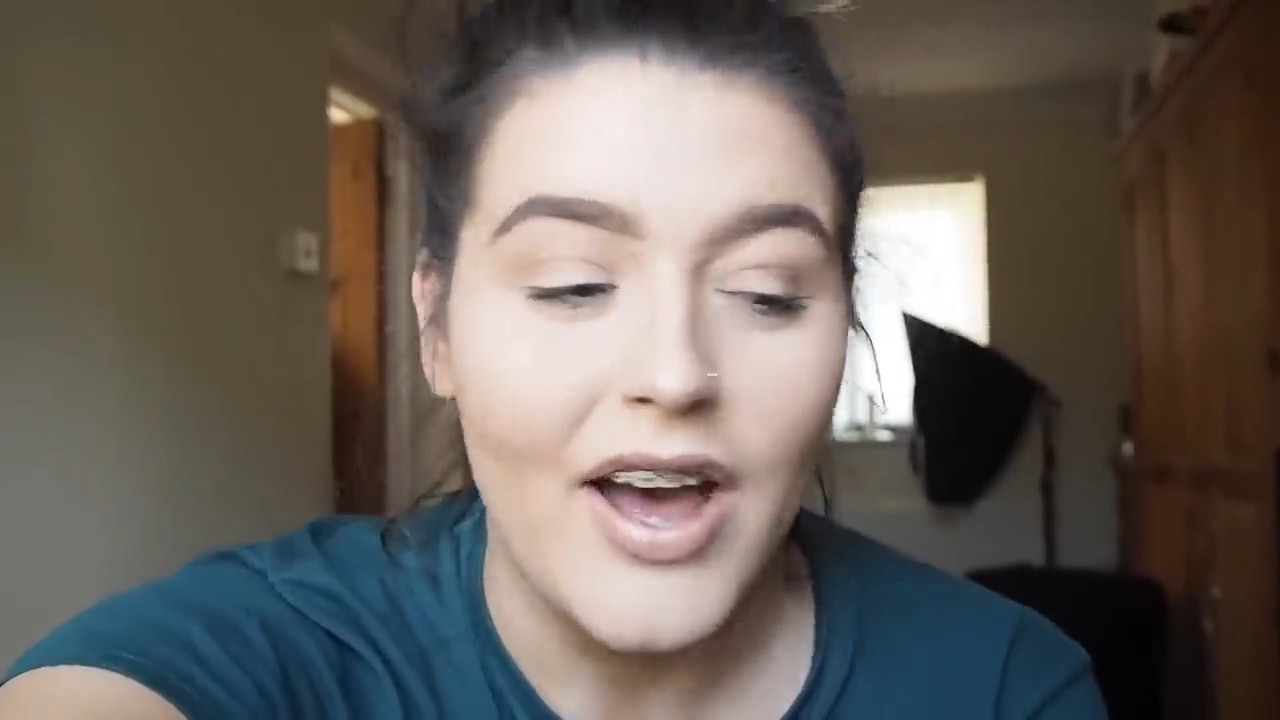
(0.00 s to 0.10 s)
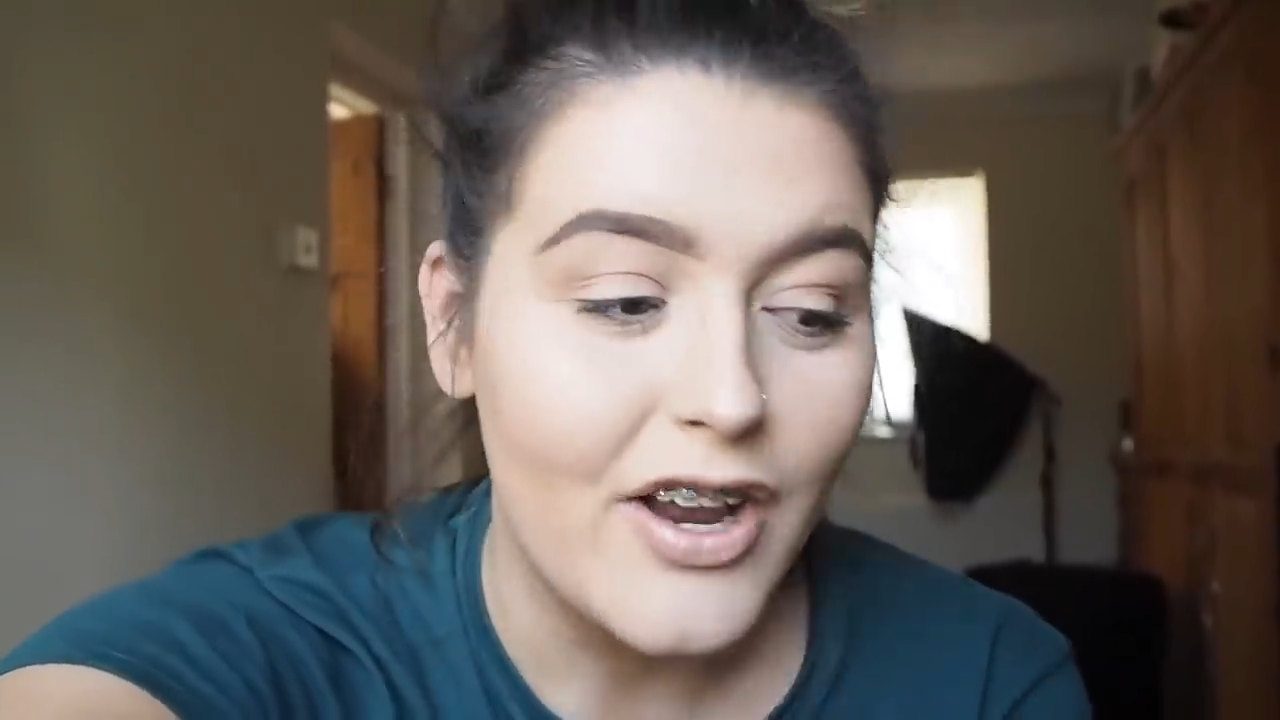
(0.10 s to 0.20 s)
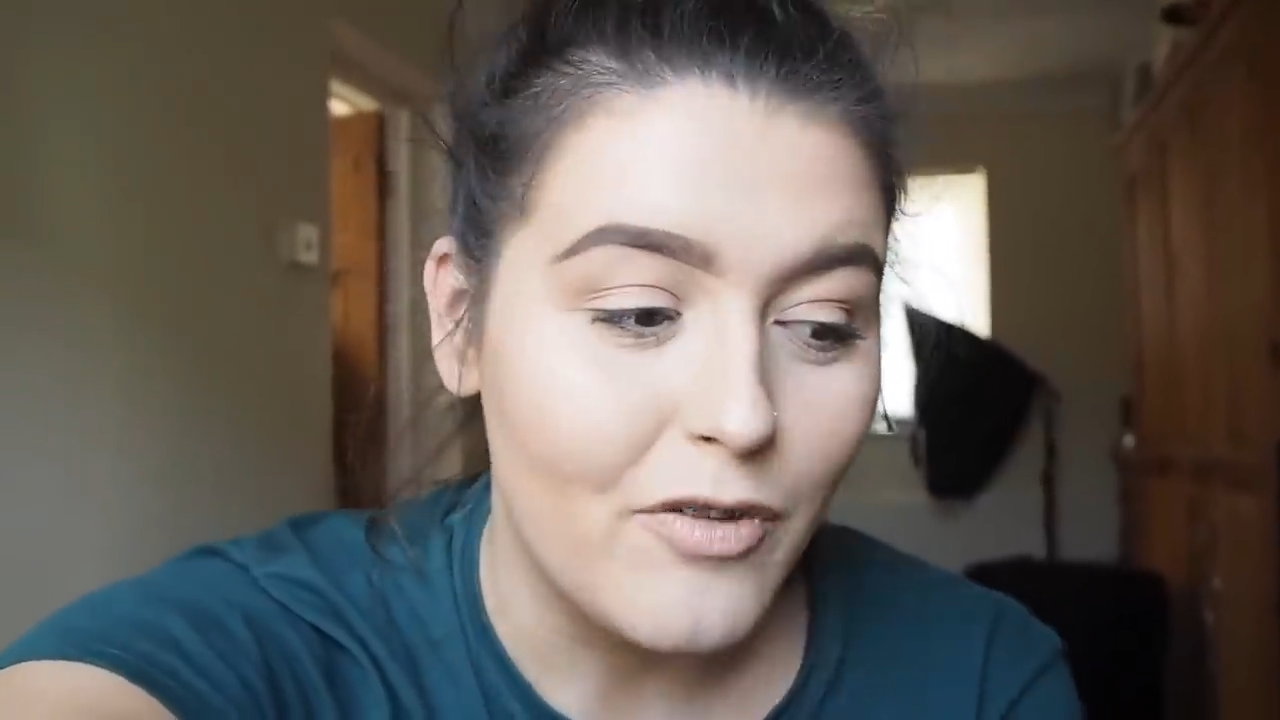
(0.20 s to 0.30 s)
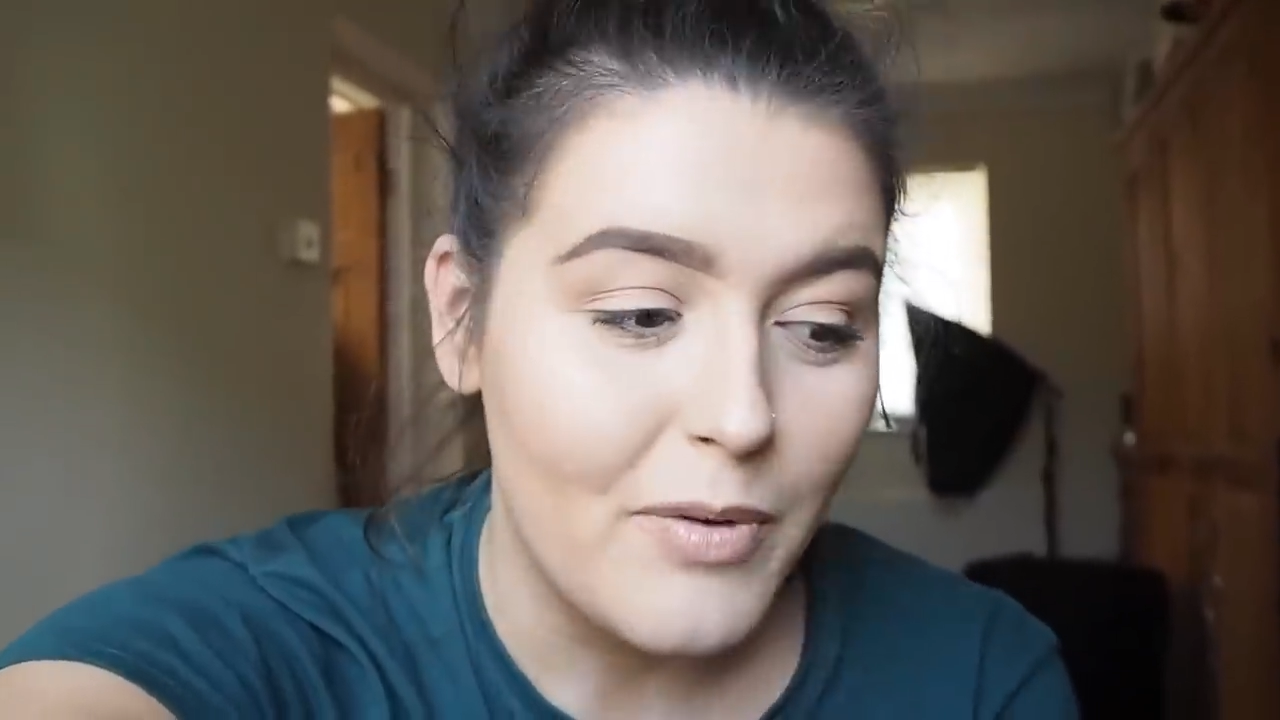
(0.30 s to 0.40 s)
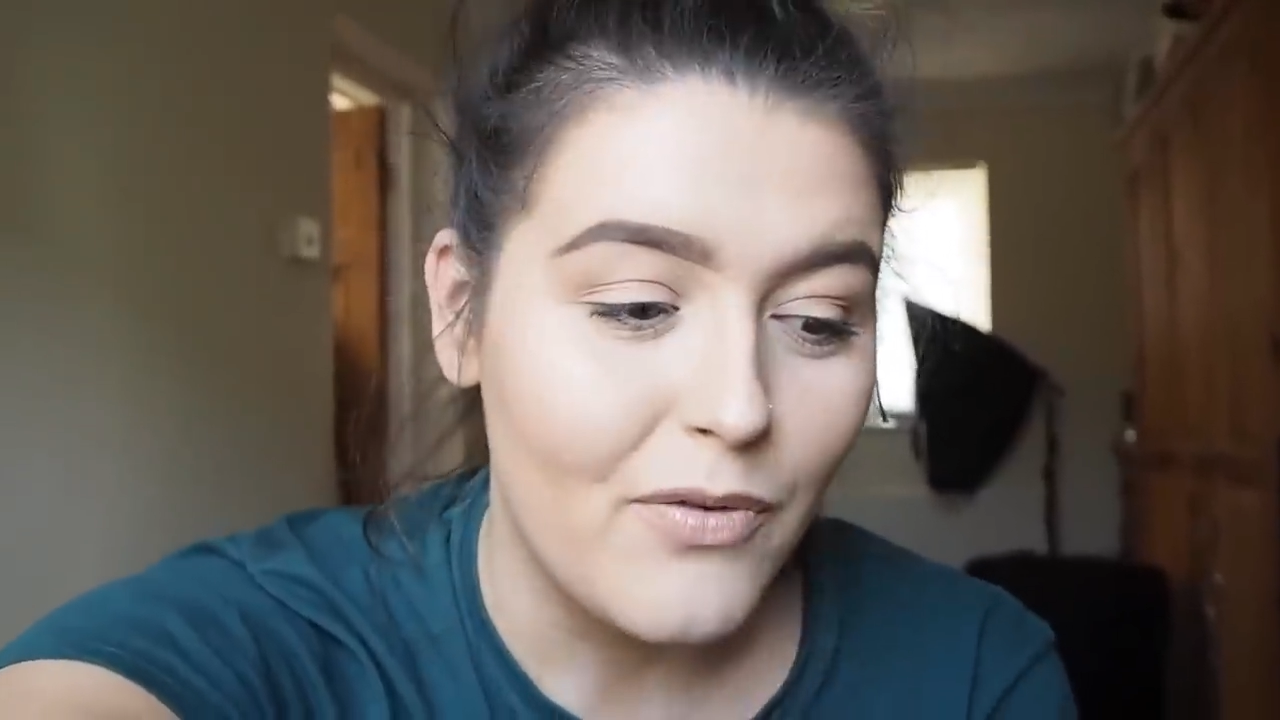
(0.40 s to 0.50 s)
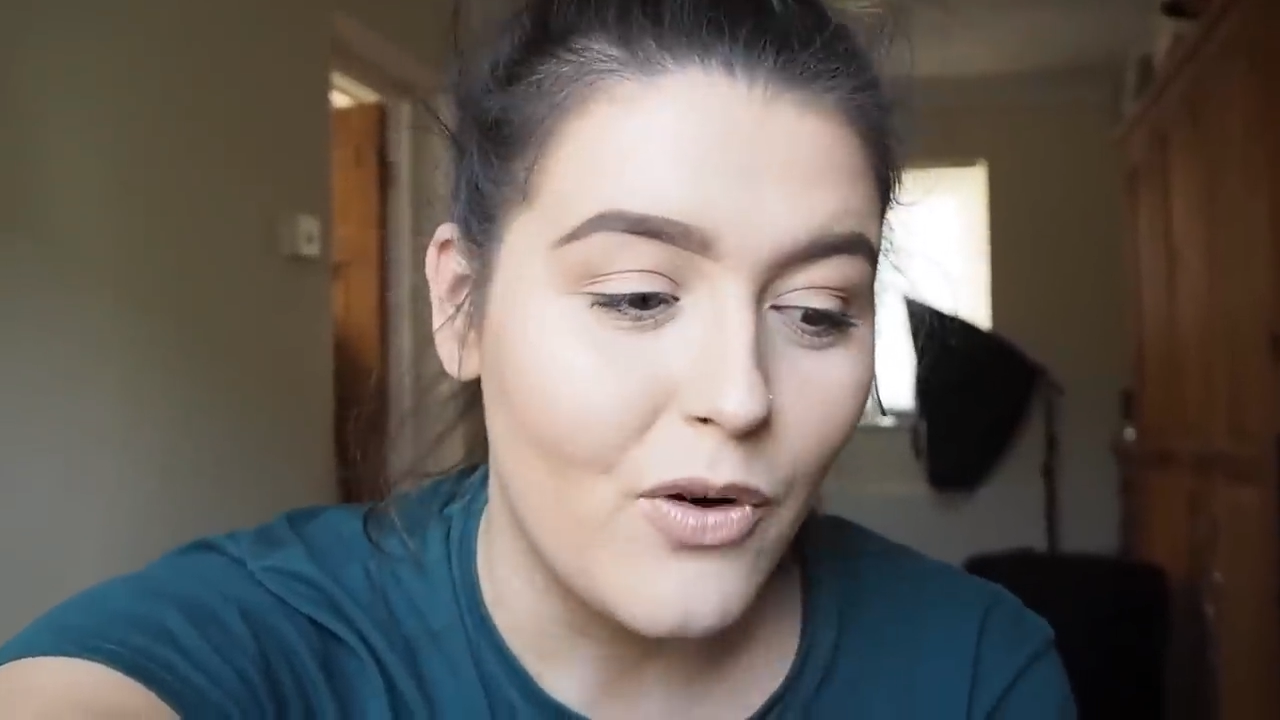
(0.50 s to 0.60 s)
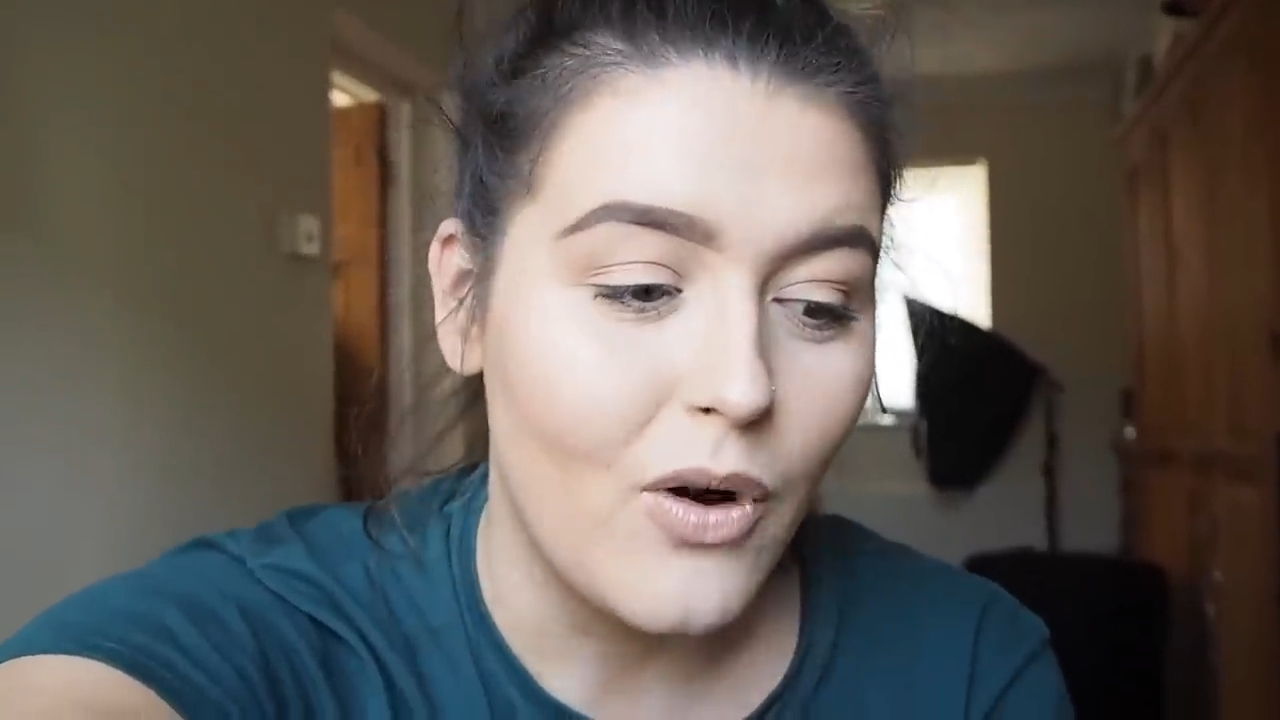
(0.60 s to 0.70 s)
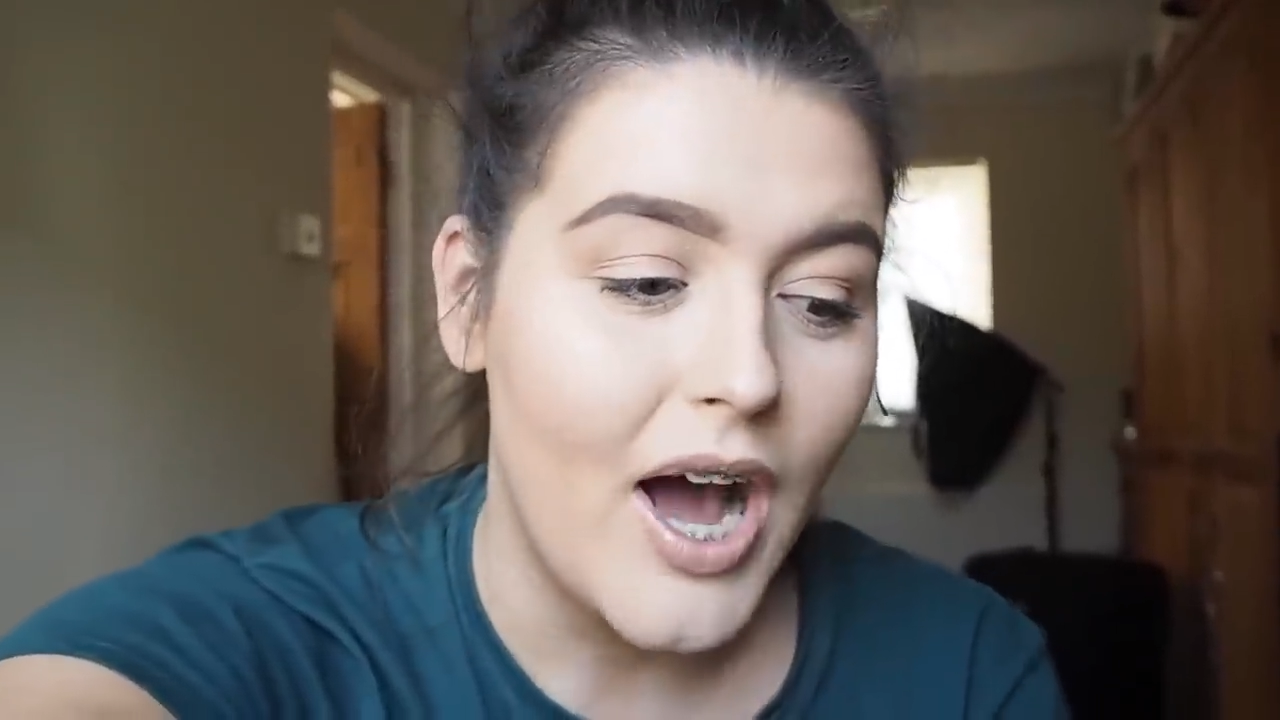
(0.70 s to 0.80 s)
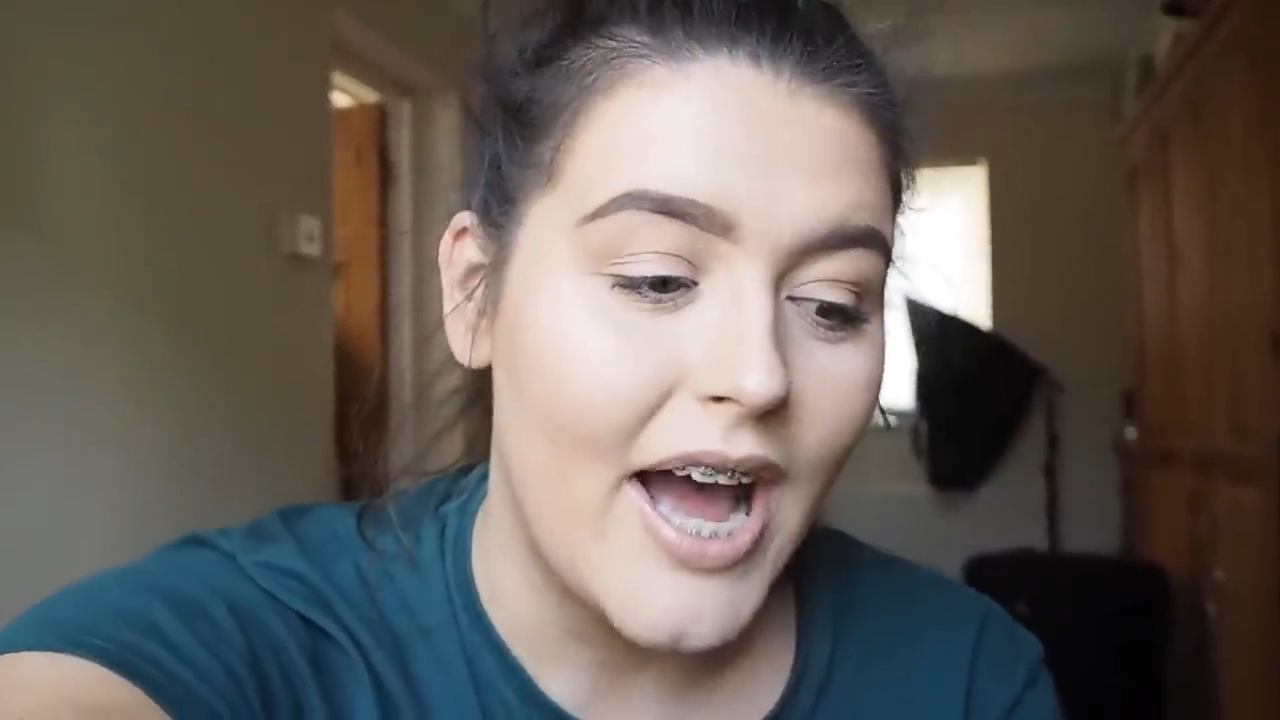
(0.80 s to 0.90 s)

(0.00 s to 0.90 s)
heard of before,